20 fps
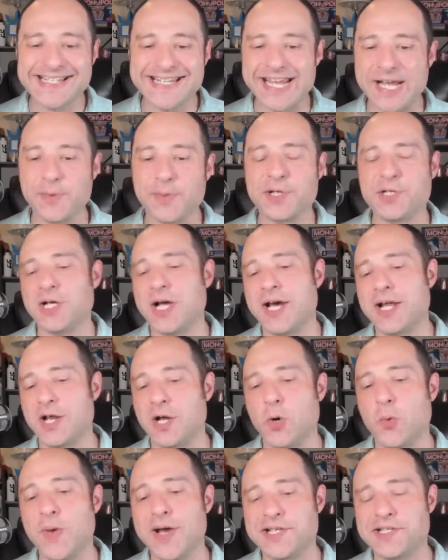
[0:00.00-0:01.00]
sandwich on
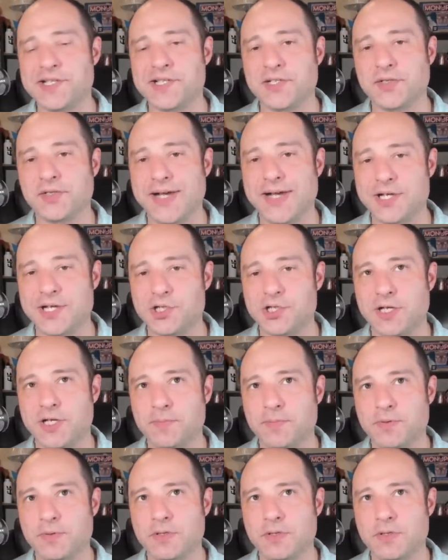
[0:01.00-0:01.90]
an Oasis class ship?